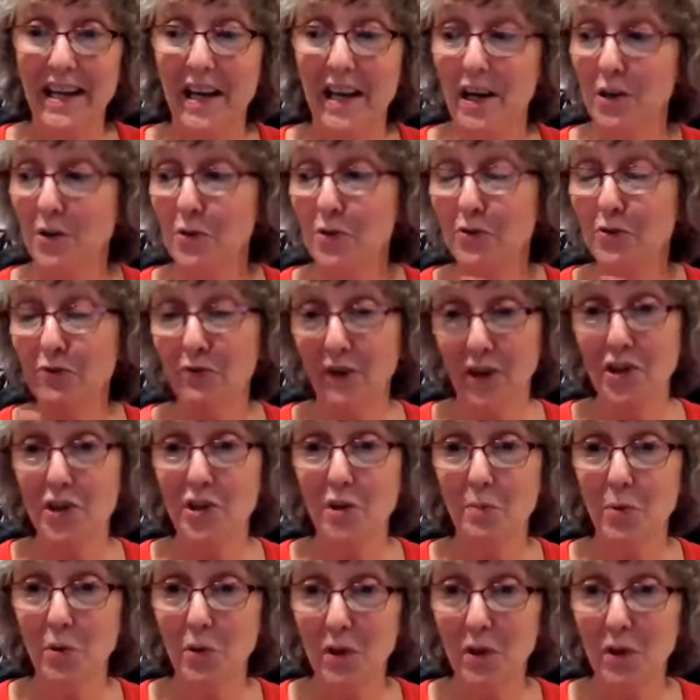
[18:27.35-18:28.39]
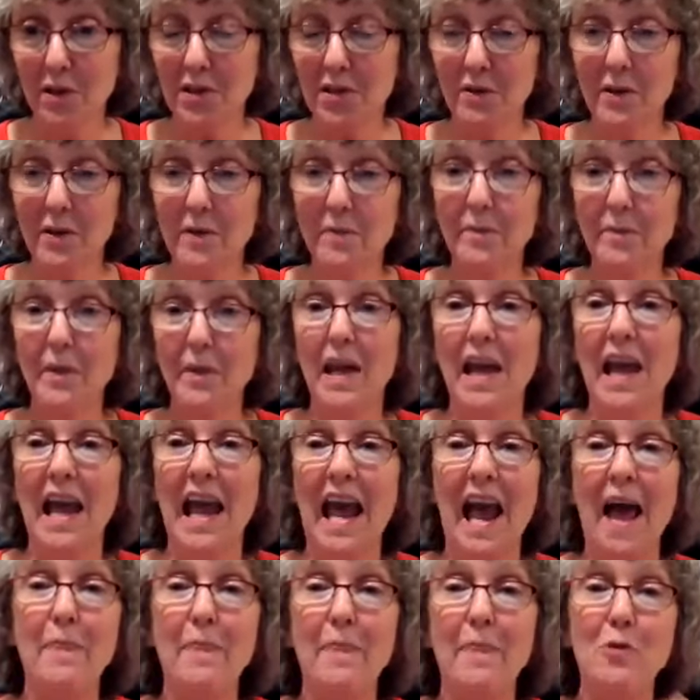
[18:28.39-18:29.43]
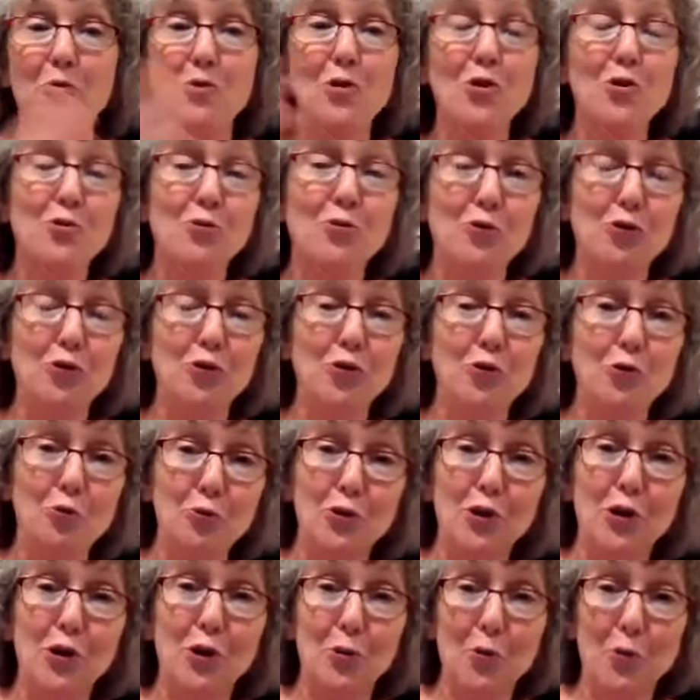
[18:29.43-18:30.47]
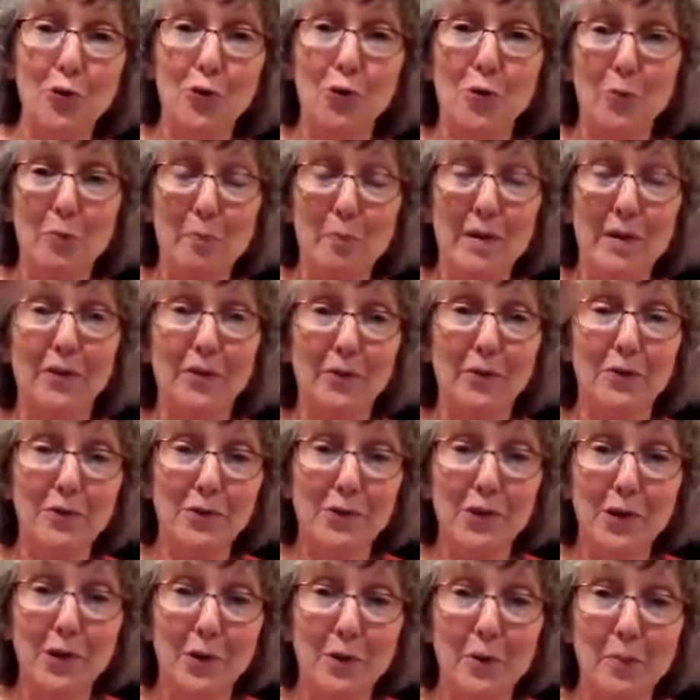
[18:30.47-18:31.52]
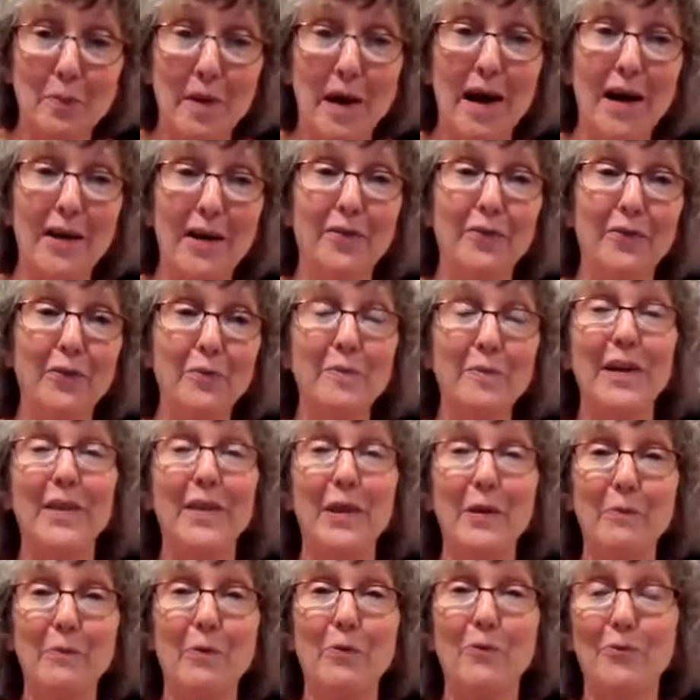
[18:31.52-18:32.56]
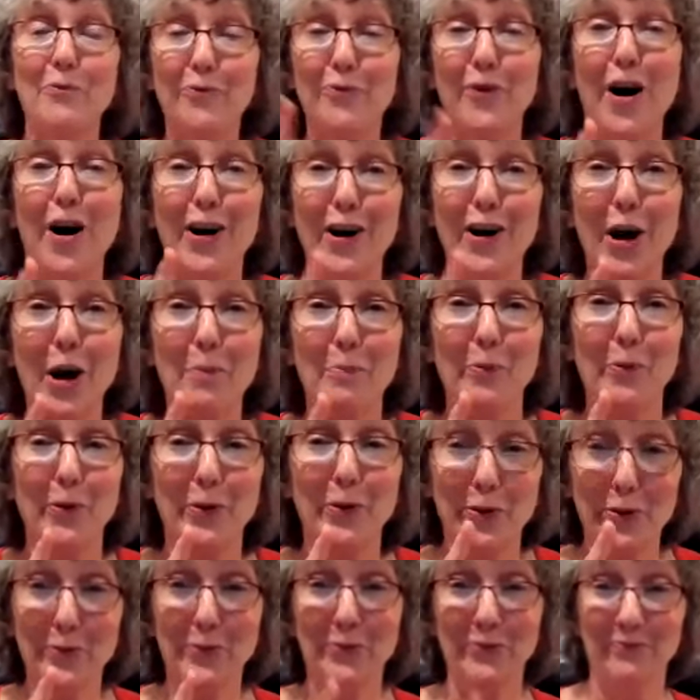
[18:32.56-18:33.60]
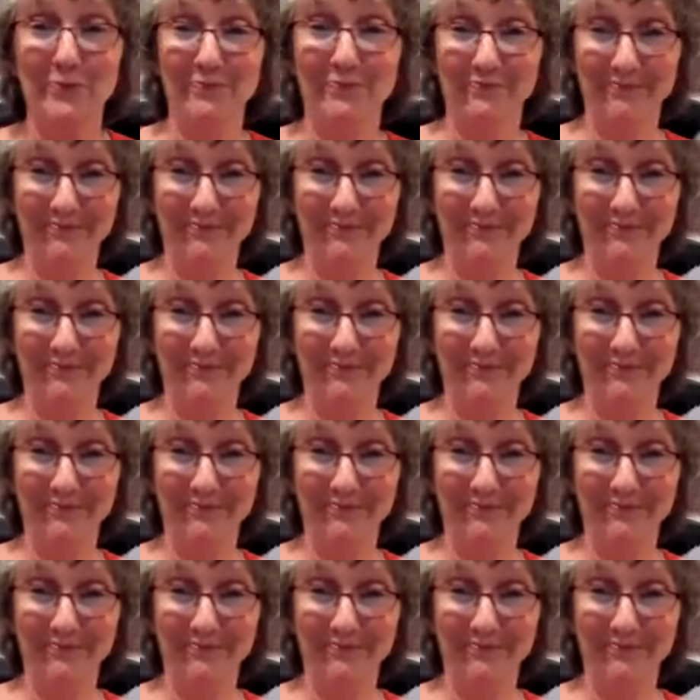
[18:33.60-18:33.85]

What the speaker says: I use vegetable glycerin, and then you use it on your mirrors in your bathroom, and they won't fog up on you.